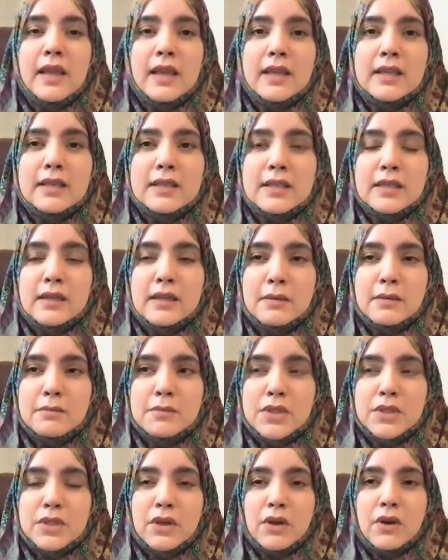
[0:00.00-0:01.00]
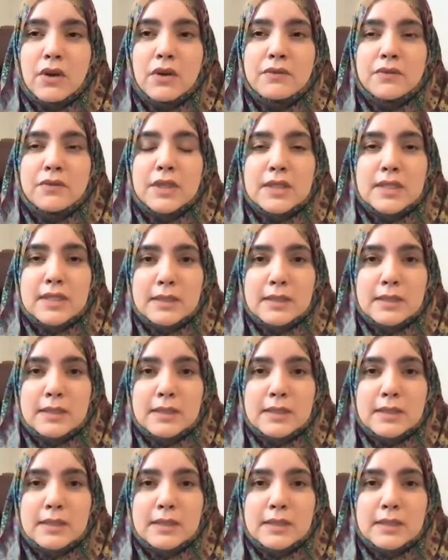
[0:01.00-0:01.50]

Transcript: in terms of the